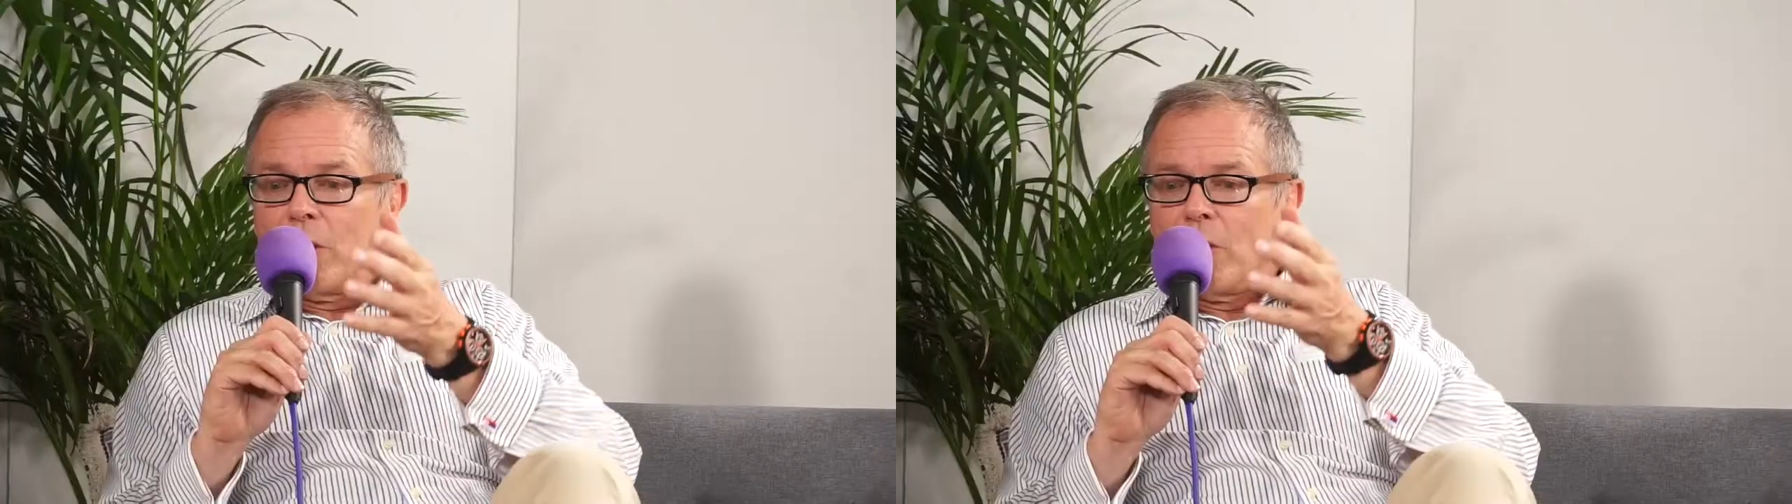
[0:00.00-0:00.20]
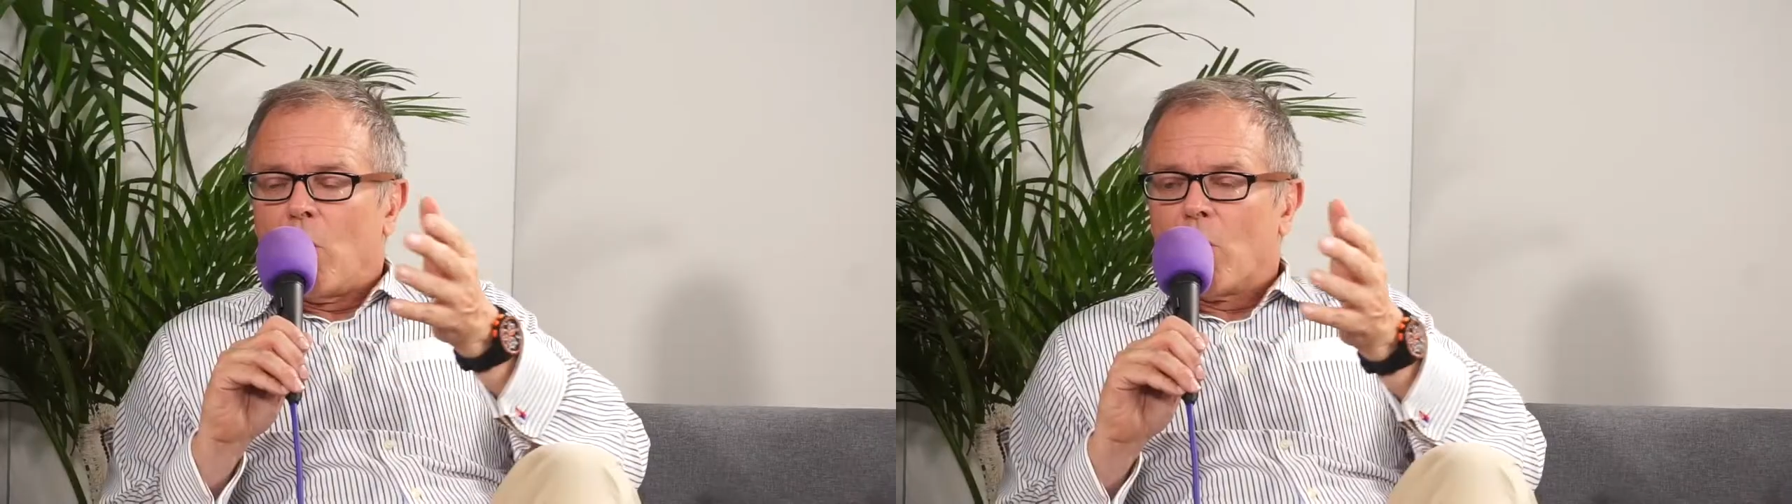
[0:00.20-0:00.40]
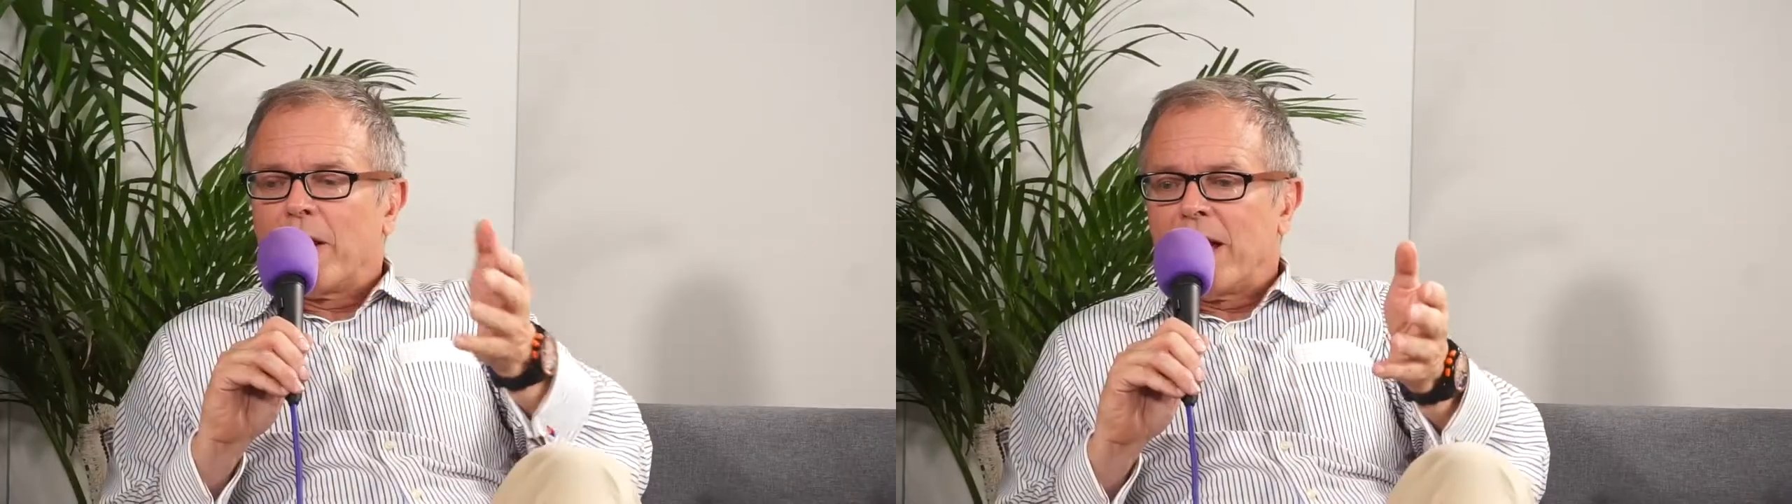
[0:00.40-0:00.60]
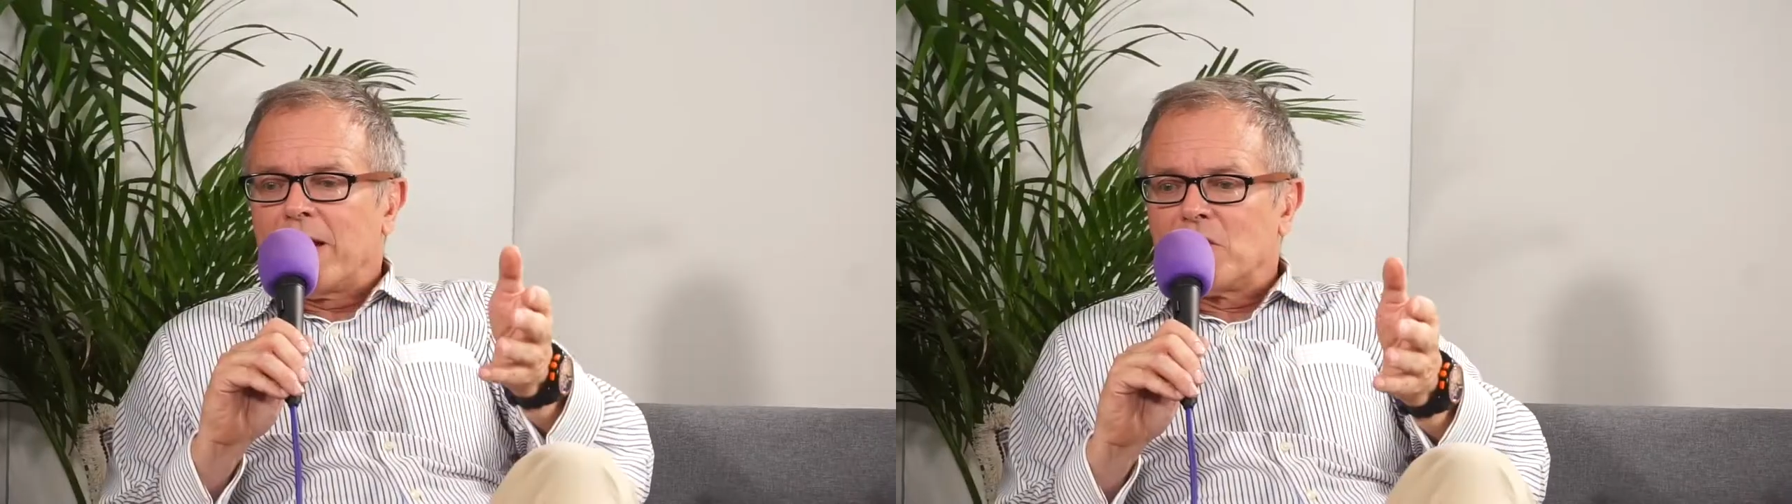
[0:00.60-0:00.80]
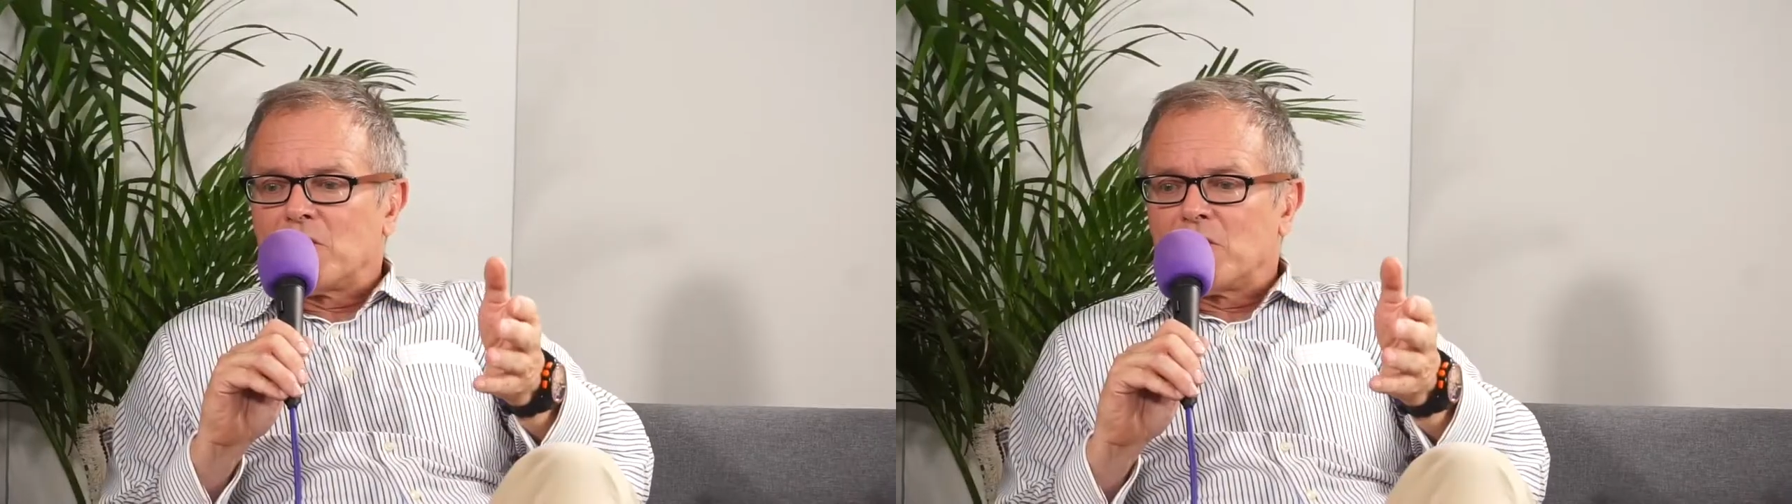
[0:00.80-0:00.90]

you can organize